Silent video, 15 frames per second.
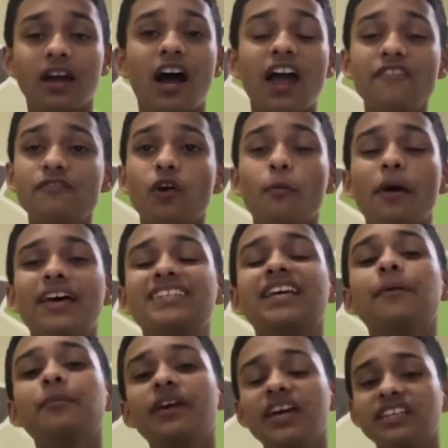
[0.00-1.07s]
I'm from S
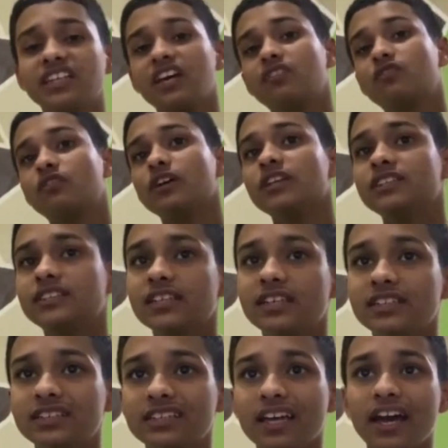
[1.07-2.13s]
M K Saint
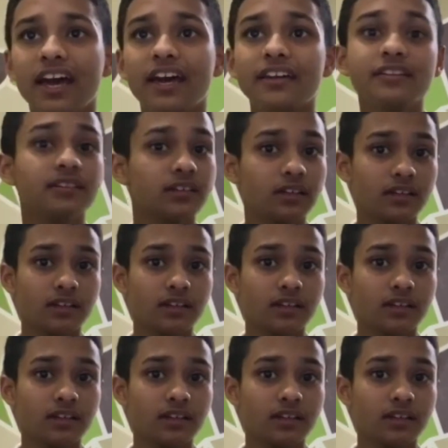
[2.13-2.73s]
Francis, and